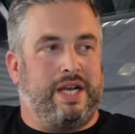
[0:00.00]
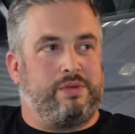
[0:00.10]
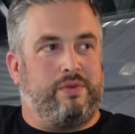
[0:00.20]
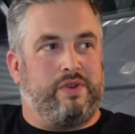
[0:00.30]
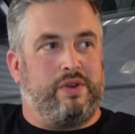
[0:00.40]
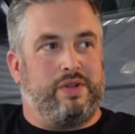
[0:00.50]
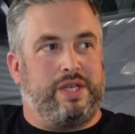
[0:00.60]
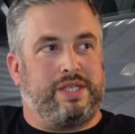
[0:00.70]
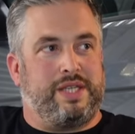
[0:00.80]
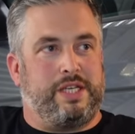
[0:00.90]
as with a lot of
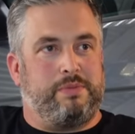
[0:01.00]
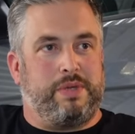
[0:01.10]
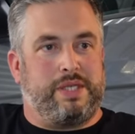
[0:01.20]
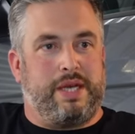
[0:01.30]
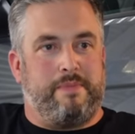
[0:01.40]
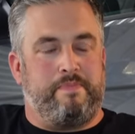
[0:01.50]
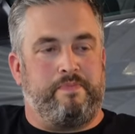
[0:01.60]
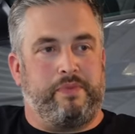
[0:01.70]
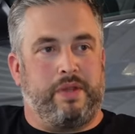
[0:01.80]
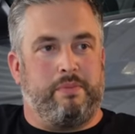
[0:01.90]
these things. But
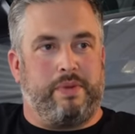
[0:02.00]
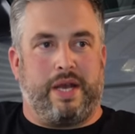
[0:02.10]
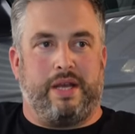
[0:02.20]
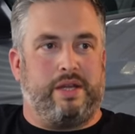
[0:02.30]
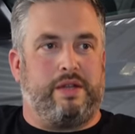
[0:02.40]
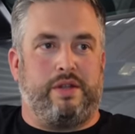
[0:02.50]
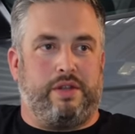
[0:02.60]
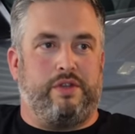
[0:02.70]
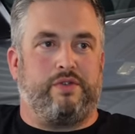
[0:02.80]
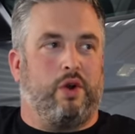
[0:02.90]

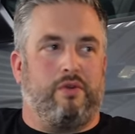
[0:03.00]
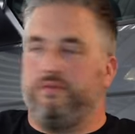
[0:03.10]
you've got